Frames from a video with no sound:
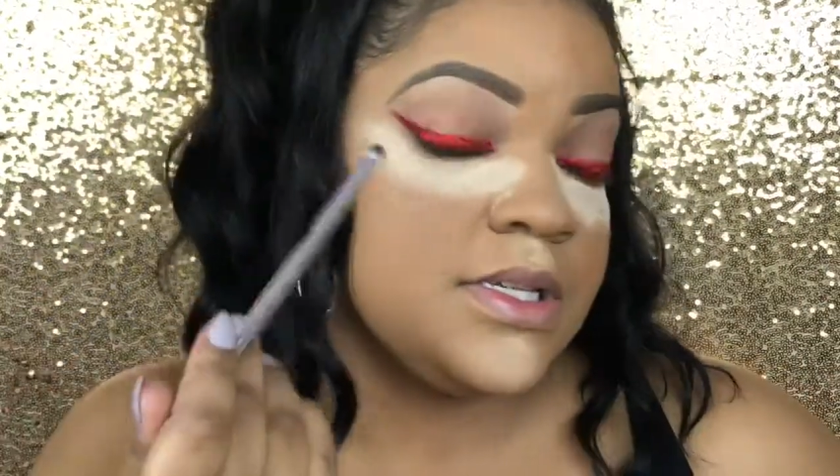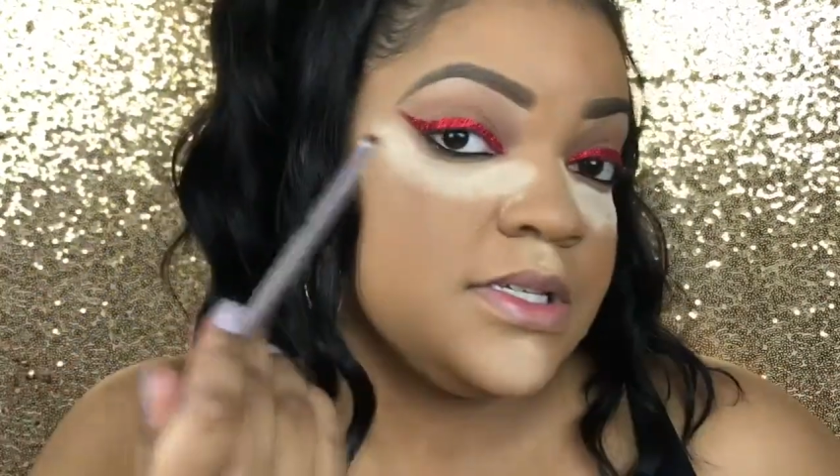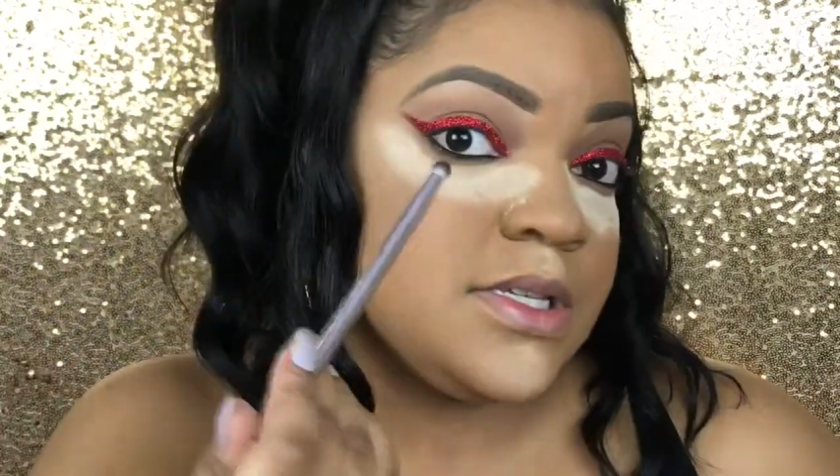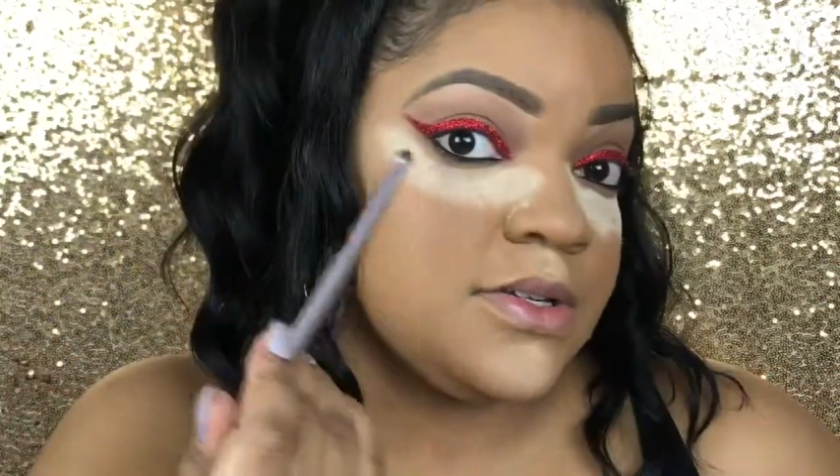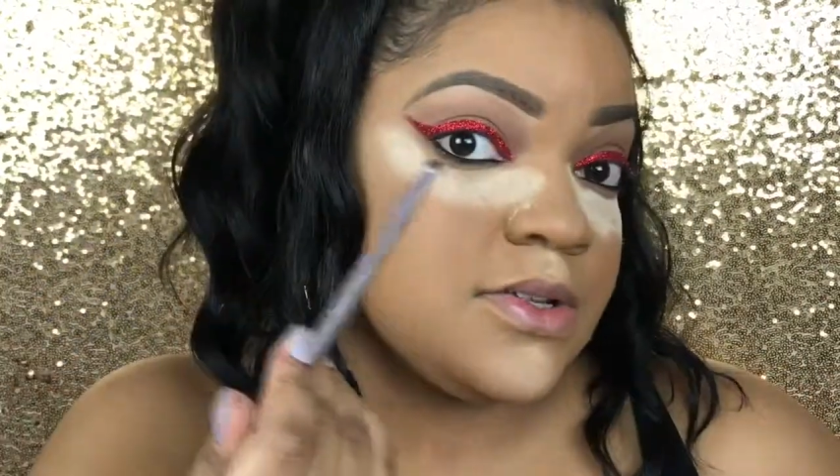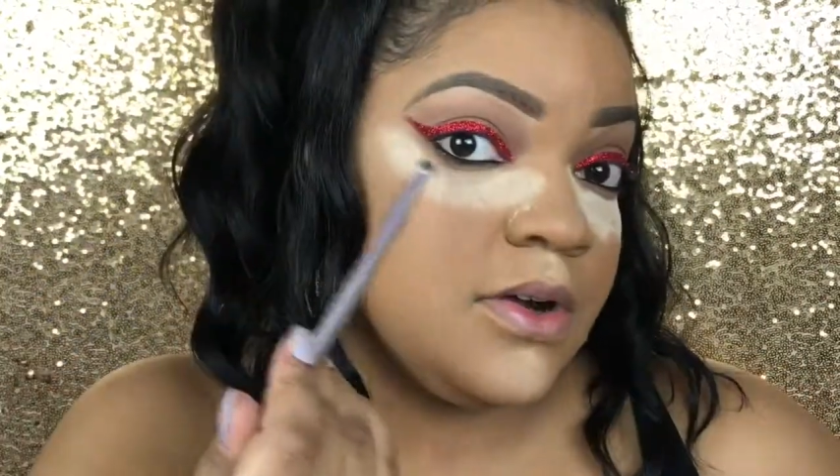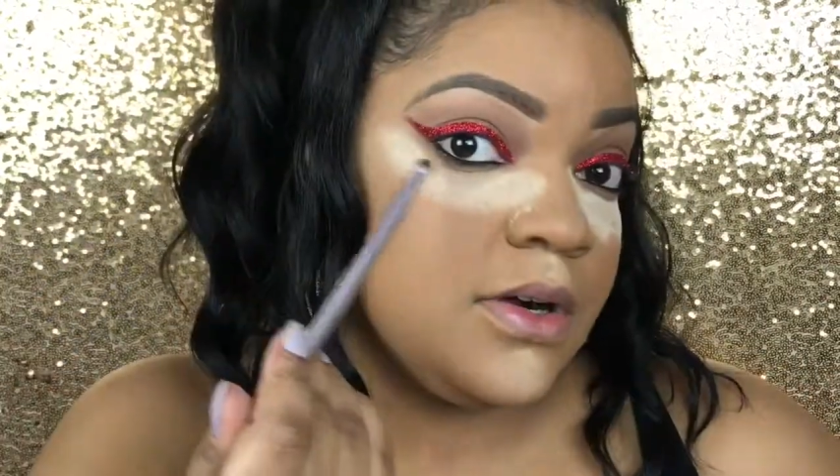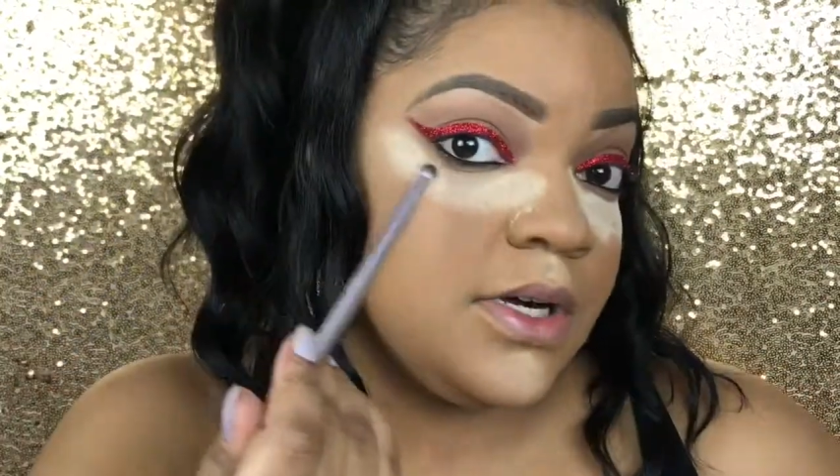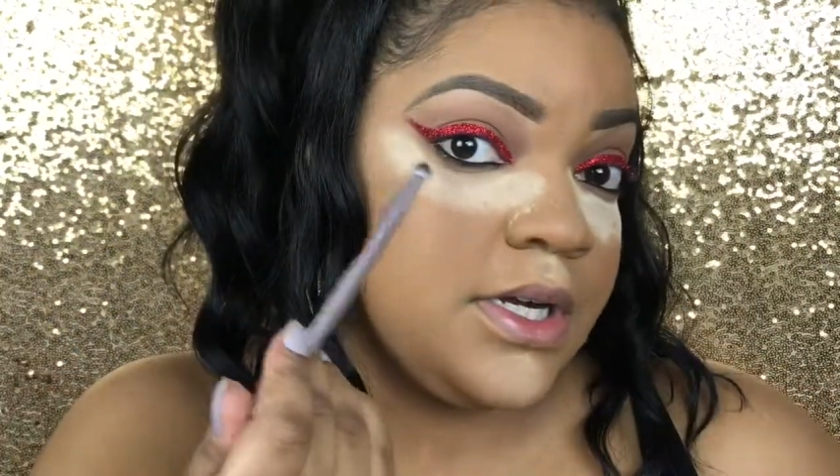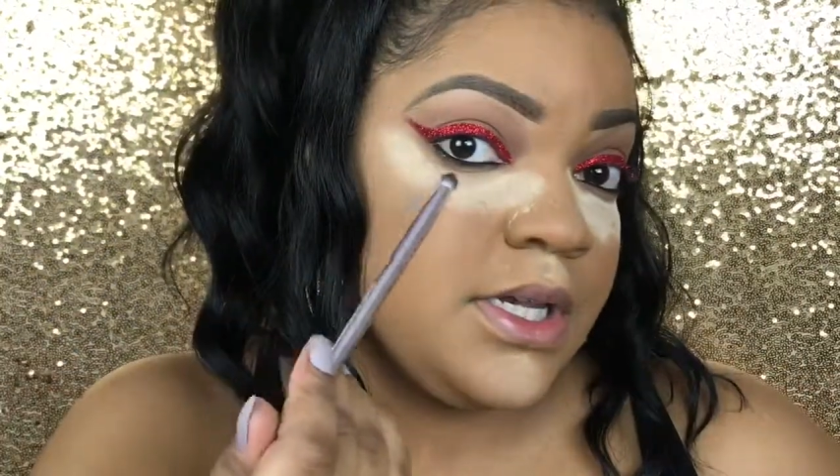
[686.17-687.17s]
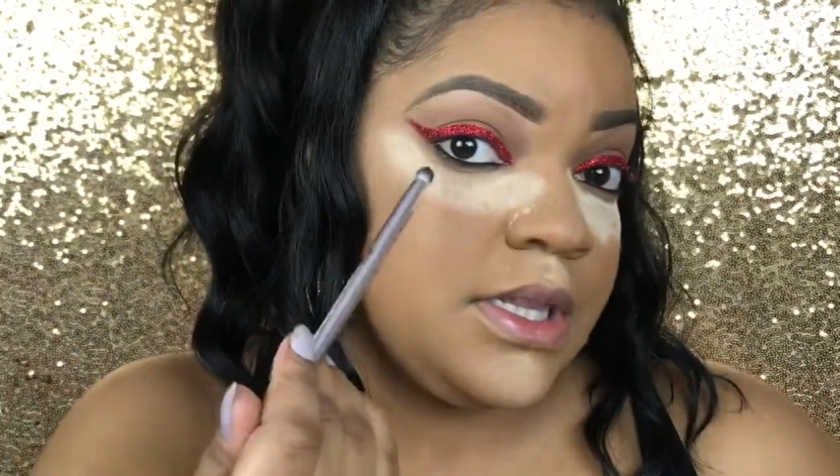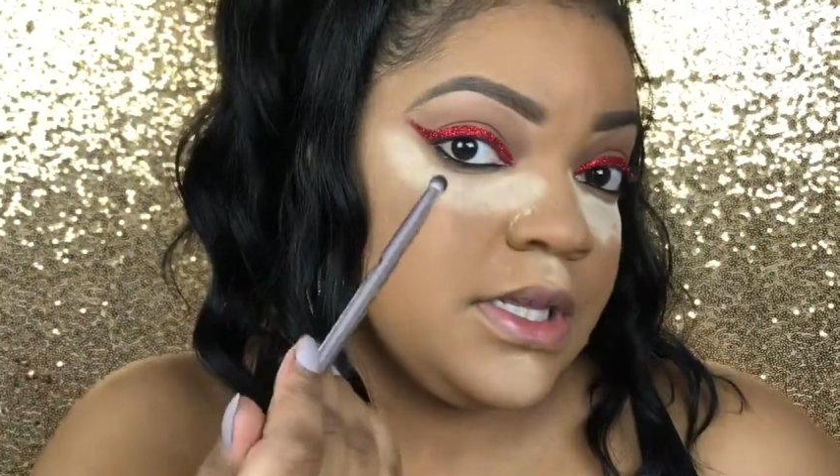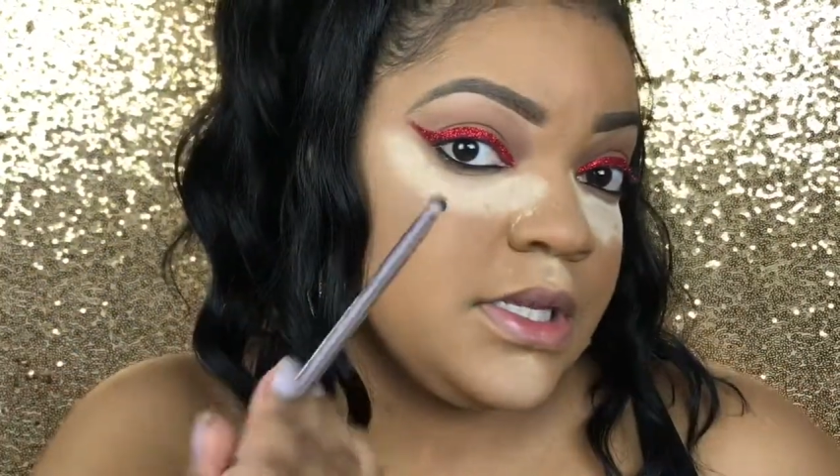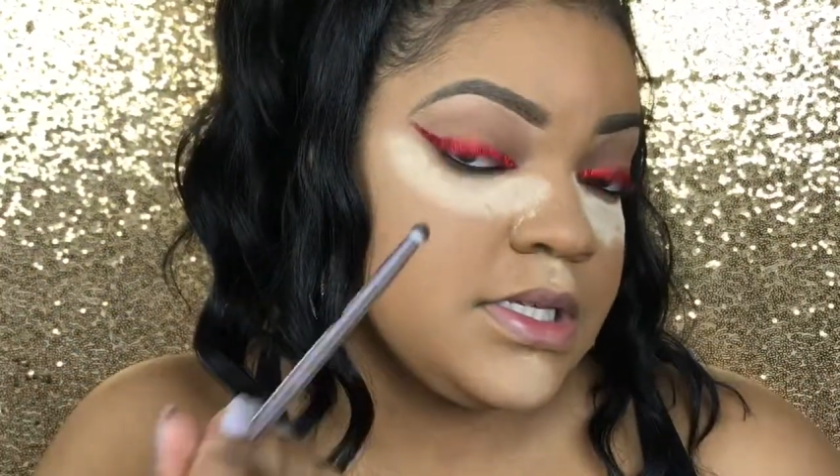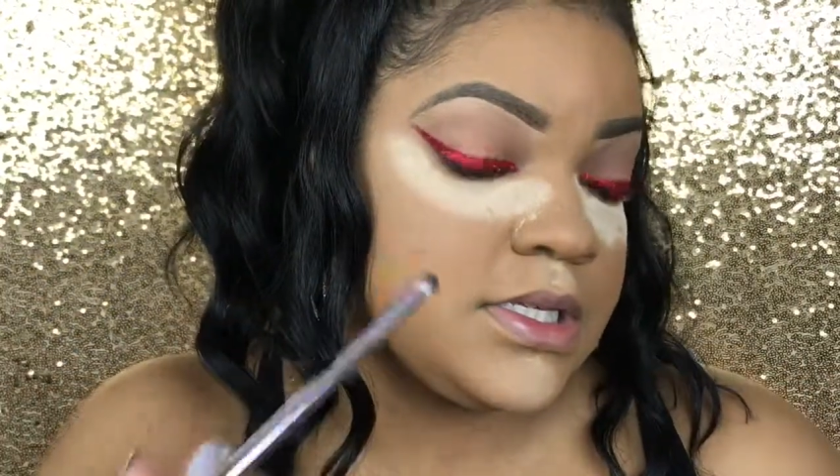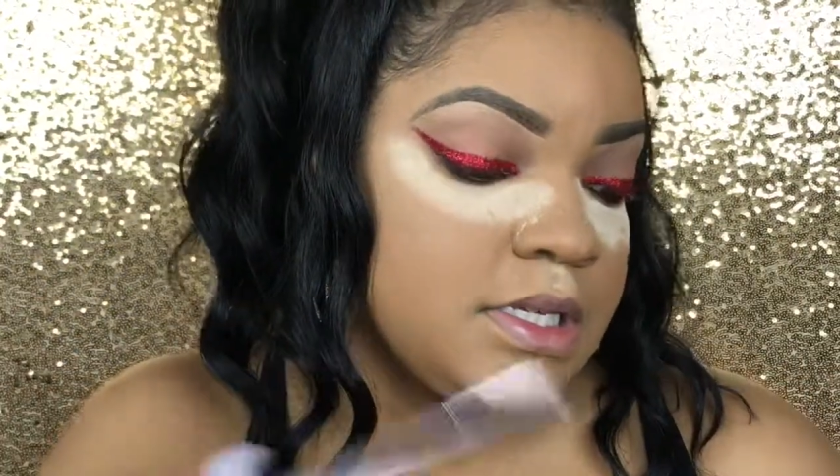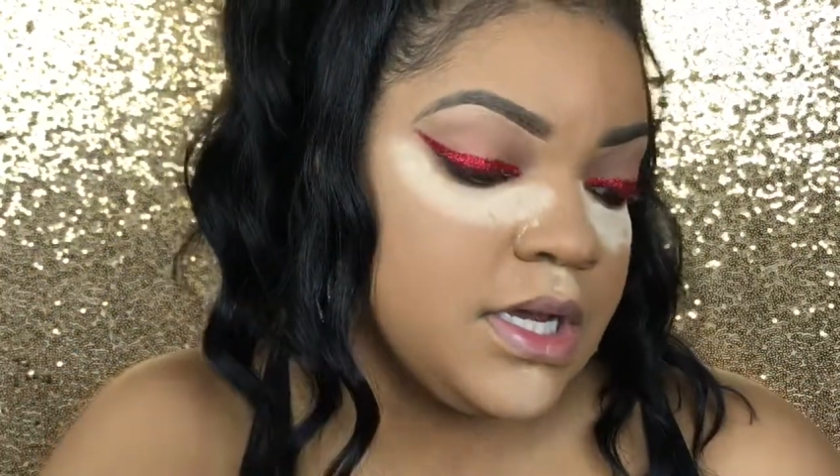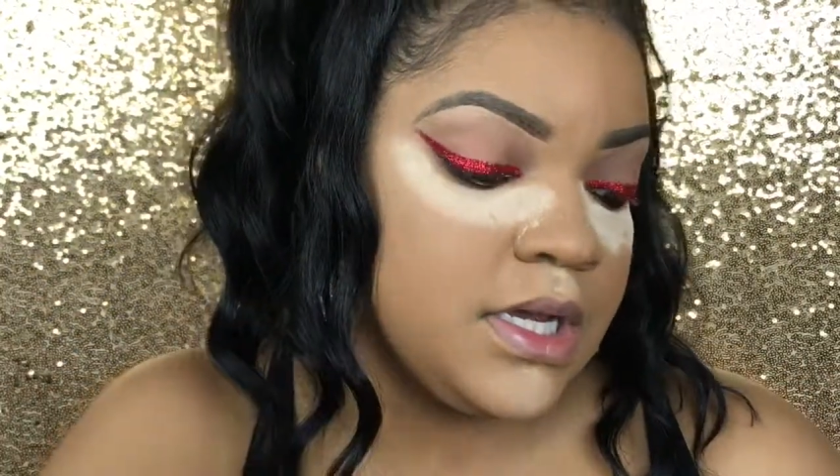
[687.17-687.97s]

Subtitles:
because there's already this